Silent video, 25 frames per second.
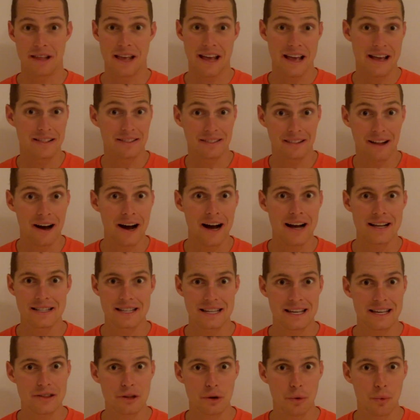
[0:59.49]
in line
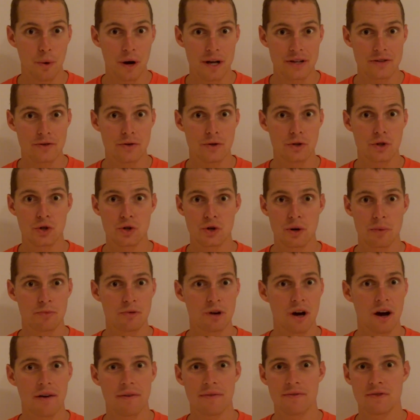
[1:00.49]
to get their wetsuit
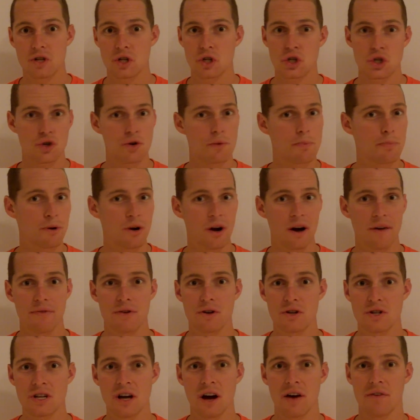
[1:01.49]
stripped off, just strip it
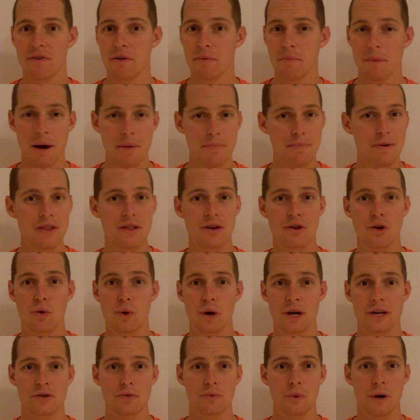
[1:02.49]
off yourself. It might be the
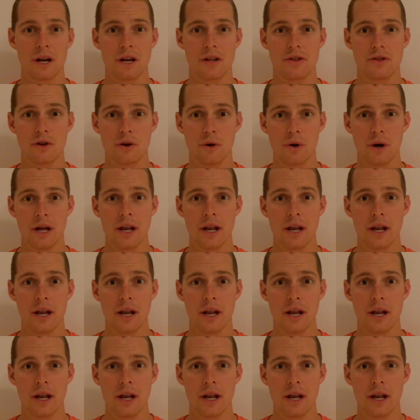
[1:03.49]
quickest way to do